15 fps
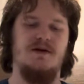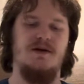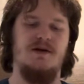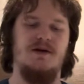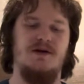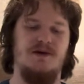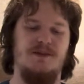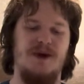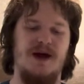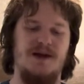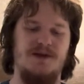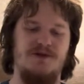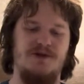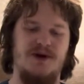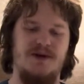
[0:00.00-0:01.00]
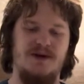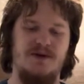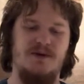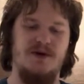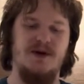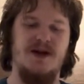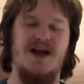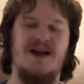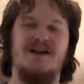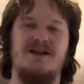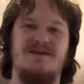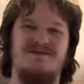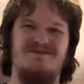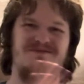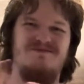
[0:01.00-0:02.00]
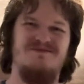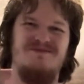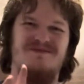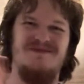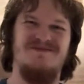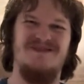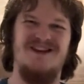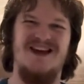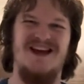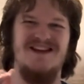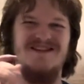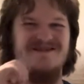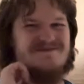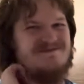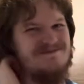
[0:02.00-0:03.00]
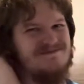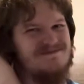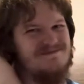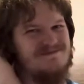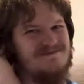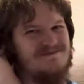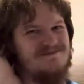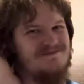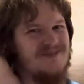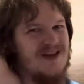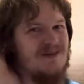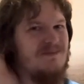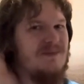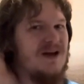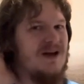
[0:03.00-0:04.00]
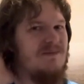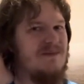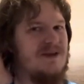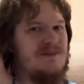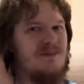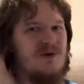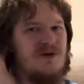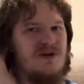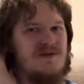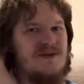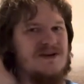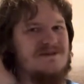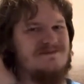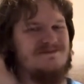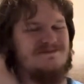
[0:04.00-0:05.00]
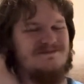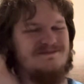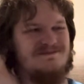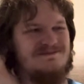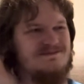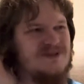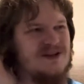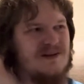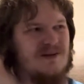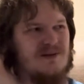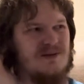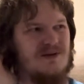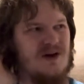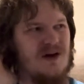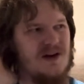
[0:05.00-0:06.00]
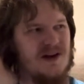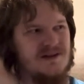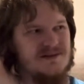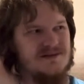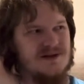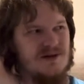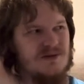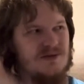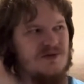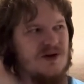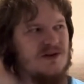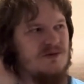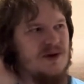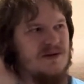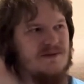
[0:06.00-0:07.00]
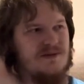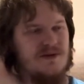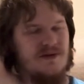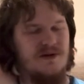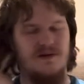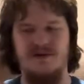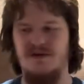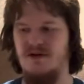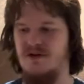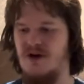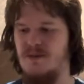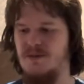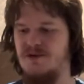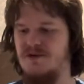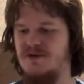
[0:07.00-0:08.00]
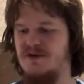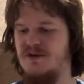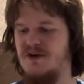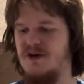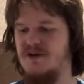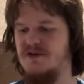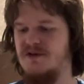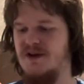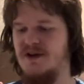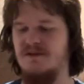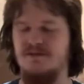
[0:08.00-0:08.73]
Here's a path tracing one I didn't get. I missed part of it because I was talking. I was trying to wait for an opportunity to talk to